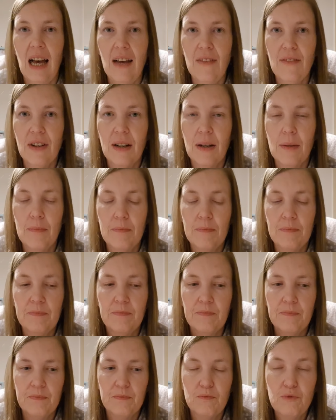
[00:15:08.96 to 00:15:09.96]
If I
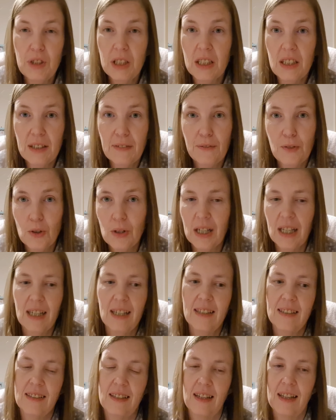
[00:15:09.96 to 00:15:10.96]
really focus,